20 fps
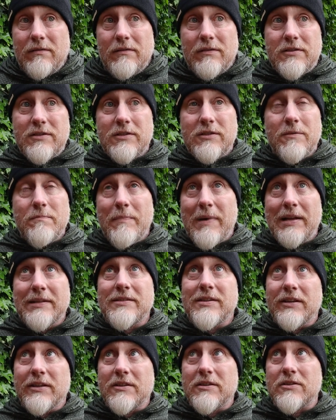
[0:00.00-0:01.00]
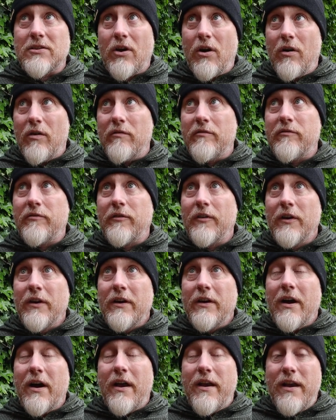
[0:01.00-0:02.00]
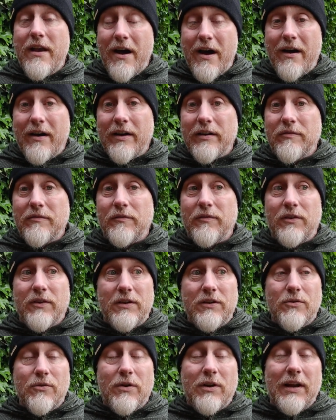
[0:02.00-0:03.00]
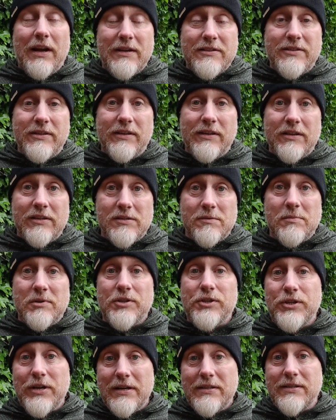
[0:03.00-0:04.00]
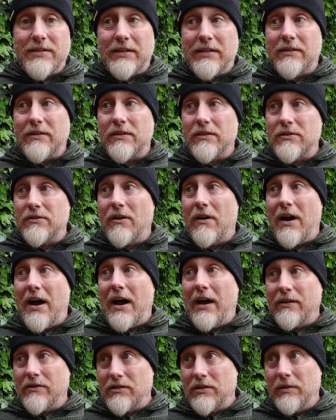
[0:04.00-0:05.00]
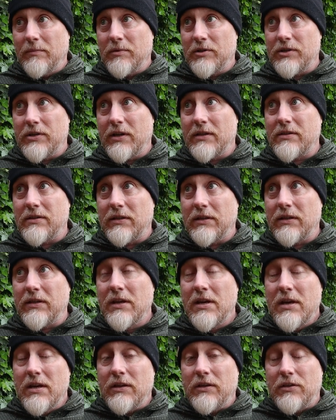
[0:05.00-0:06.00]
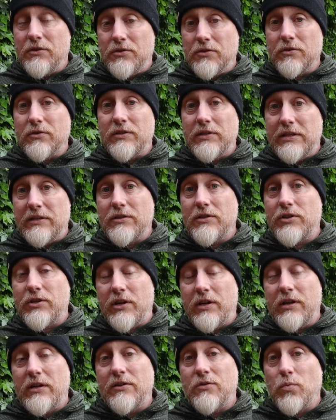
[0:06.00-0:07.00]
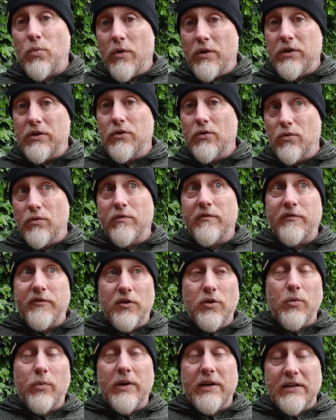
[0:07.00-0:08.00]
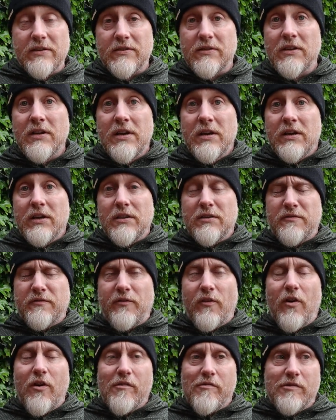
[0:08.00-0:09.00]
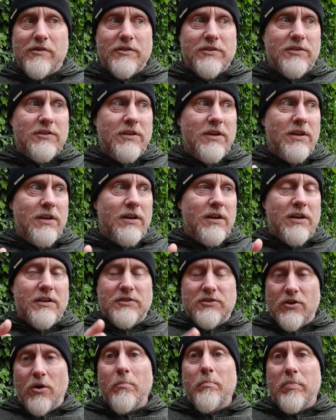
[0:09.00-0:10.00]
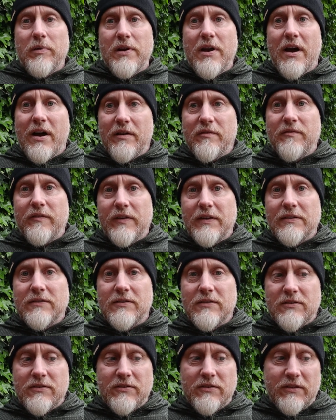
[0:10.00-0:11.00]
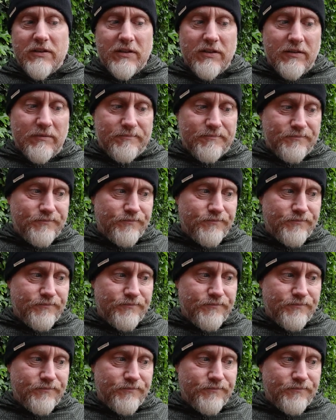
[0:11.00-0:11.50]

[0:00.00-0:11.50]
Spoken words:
semantics of a knife that you're classing as a machete that's not actually a machete. You just need to change what your view is as far as a zombie knife is, so that,